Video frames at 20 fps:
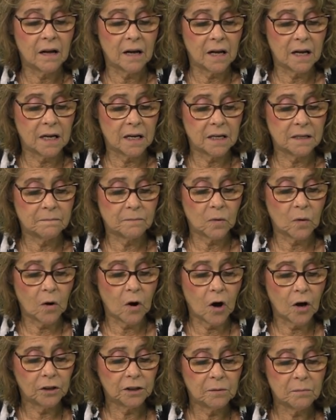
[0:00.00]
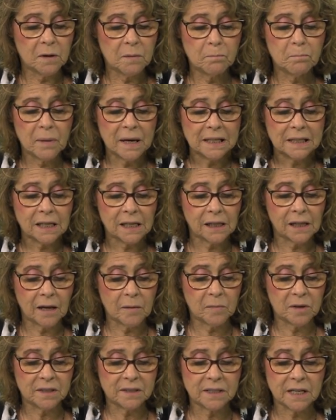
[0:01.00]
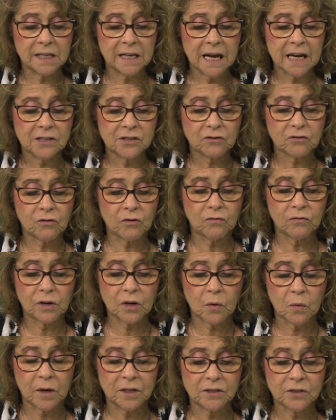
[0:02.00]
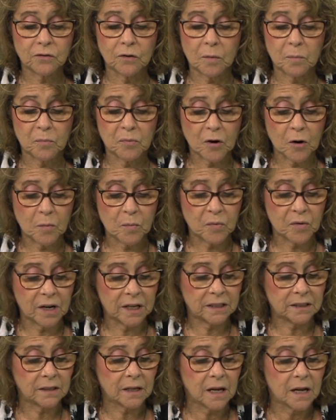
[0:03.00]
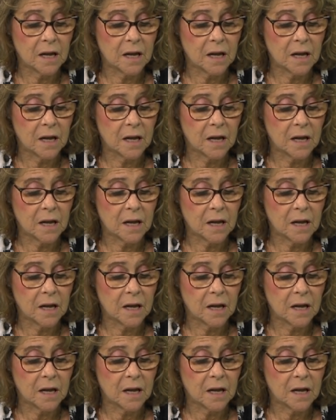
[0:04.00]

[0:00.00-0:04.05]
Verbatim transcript: Um, Alderman Ben Clemens said escrow requests are appropriate.